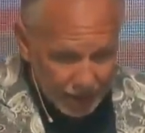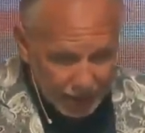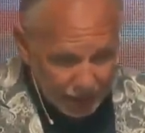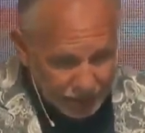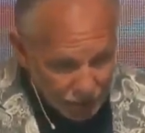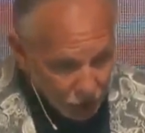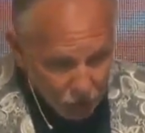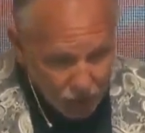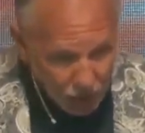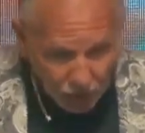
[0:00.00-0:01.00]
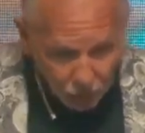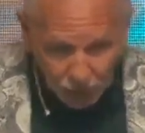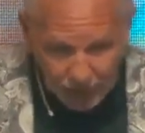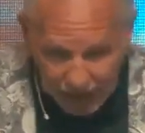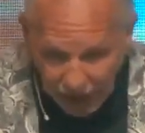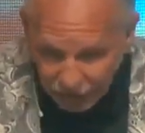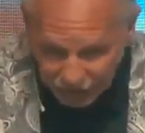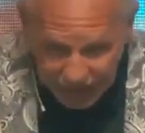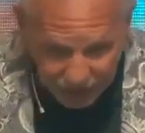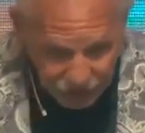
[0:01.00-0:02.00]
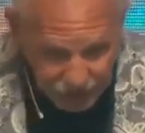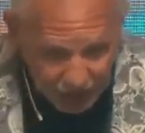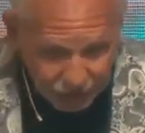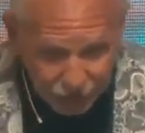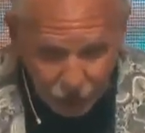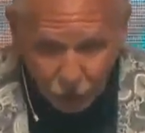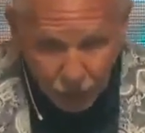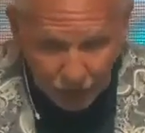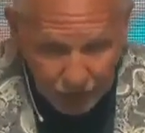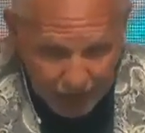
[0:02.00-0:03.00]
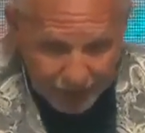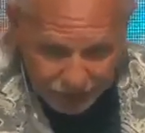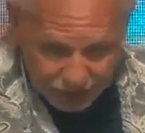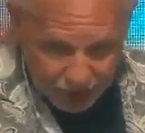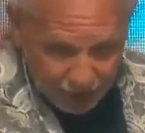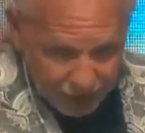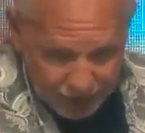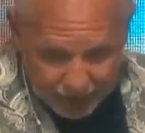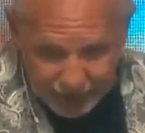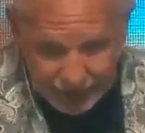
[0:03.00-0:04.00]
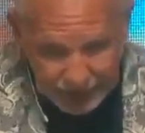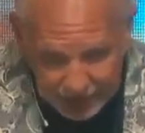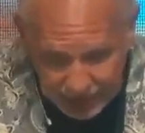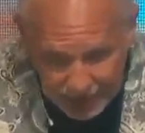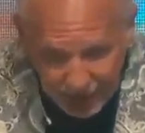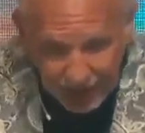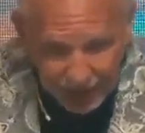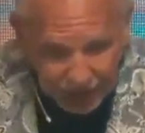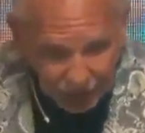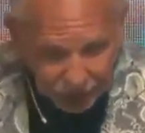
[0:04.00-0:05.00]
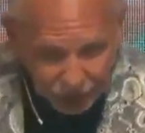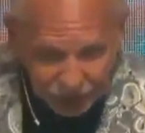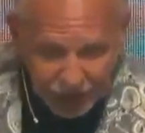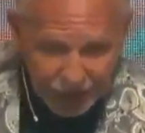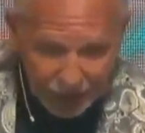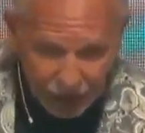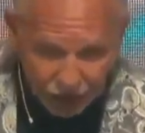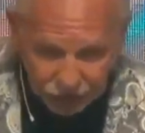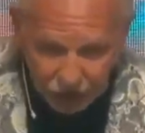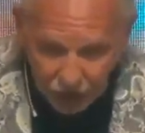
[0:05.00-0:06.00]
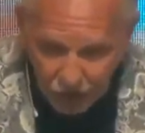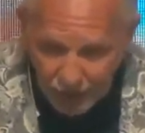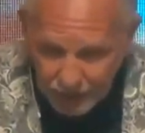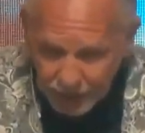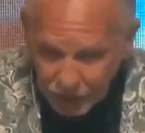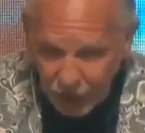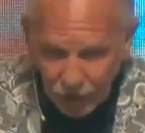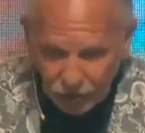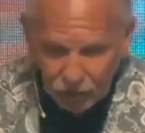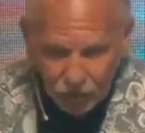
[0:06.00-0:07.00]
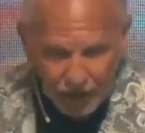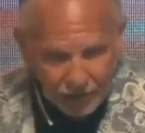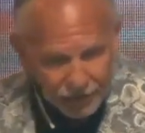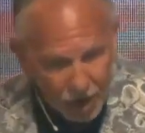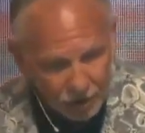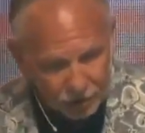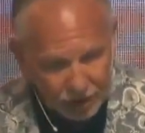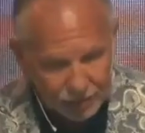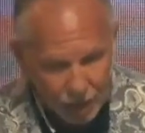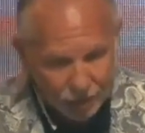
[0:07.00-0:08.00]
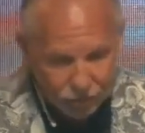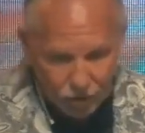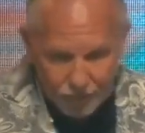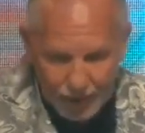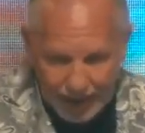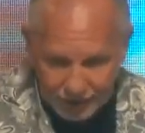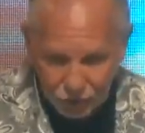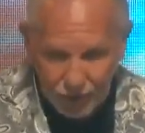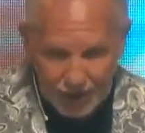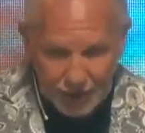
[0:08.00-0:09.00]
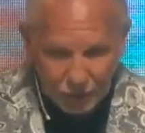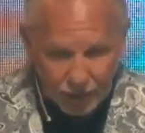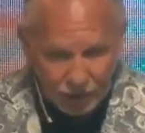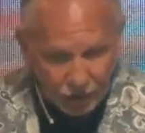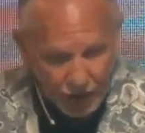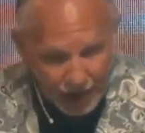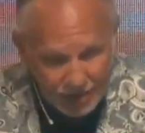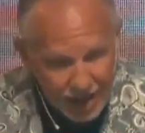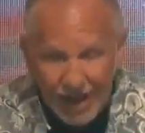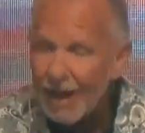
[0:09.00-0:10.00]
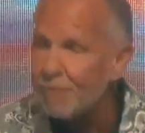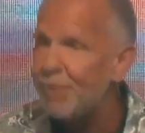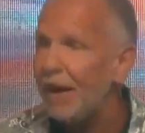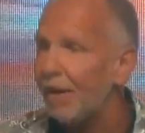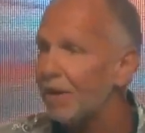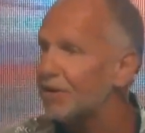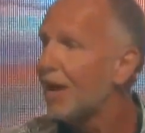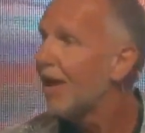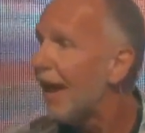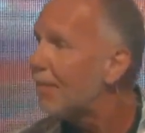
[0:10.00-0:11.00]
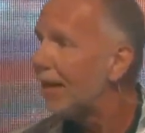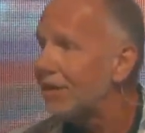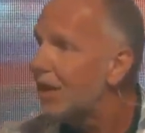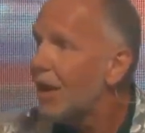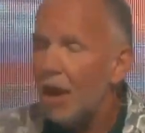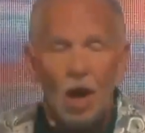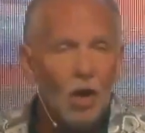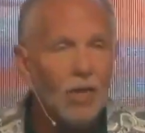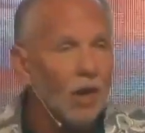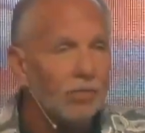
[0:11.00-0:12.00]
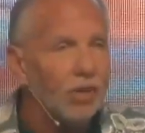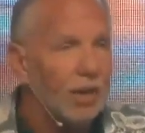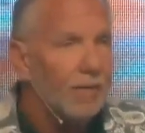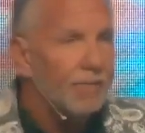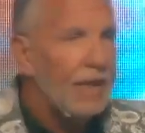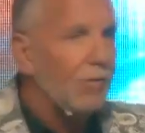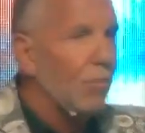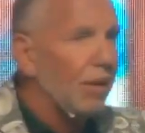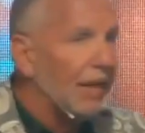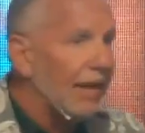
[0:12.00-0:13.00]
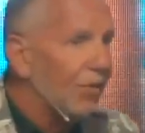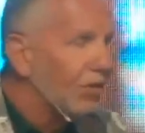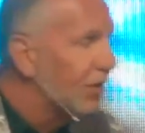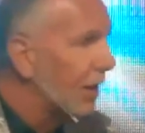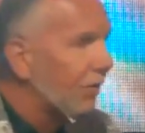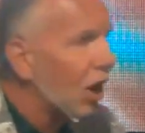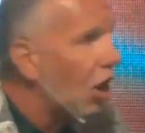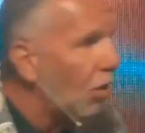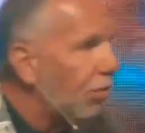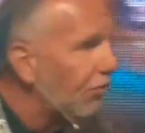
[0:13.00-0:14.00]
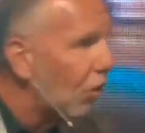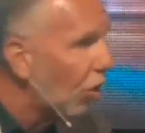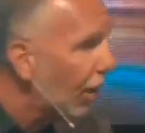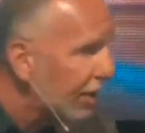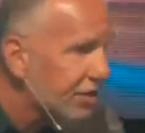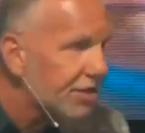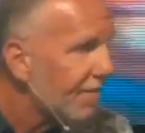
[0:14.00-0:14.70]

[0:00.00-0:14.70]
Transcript: And so we're not our faith is not futile. We're not still in our sins. He says, he goes on to say, then also those who have fallen asleep, those who have passed away that were in Christ have perished. That means all those that, that were believers that have gone before us,